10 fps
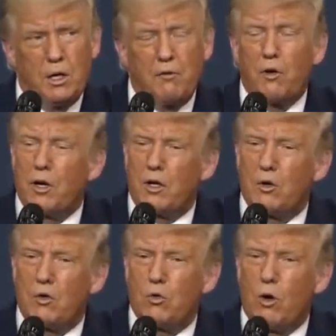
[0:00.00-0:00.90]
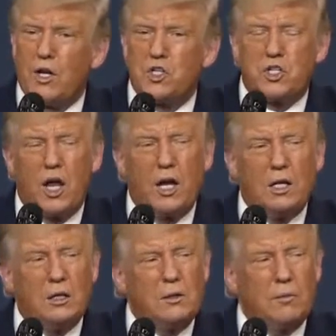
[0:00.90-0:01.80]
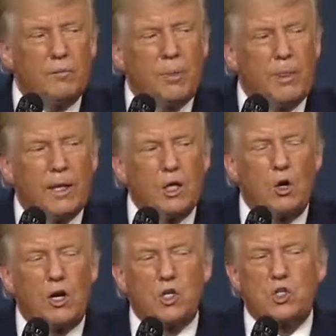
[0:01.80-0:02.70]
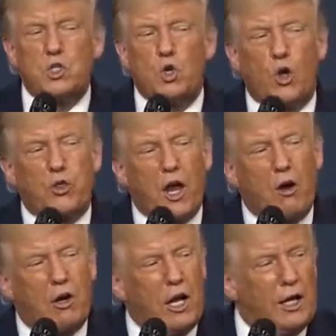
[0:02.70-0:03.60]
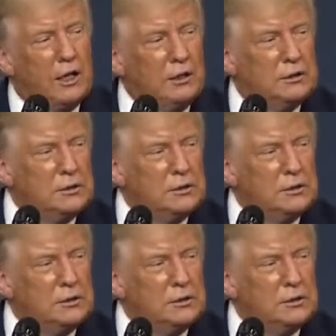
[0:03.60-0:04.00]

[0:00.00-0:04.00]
a very great state known as North Carolina.